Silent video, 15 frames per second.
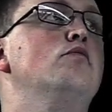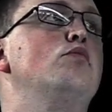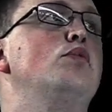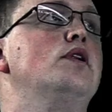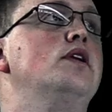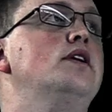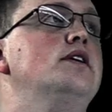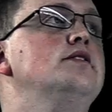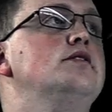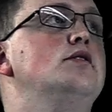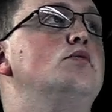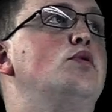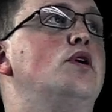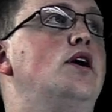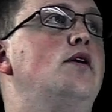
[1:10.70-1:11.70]
plus the
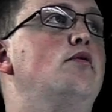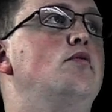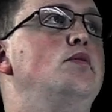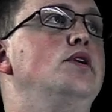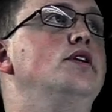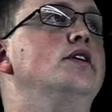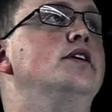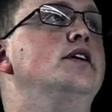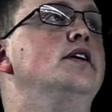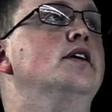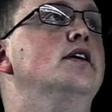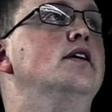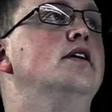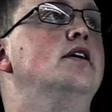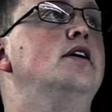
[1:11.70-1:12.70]
probability
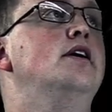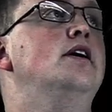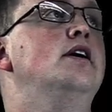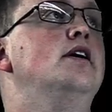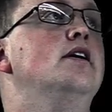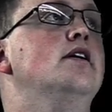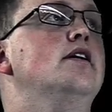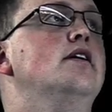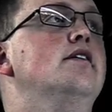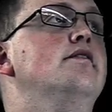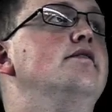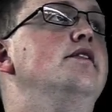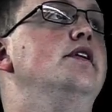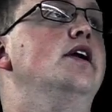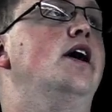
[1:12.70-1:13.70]
of
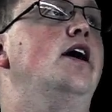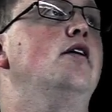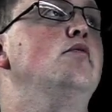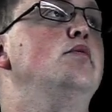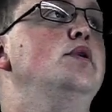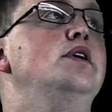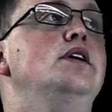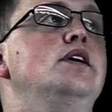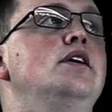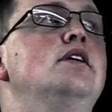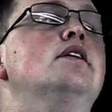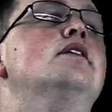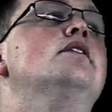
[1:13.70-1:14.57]
not B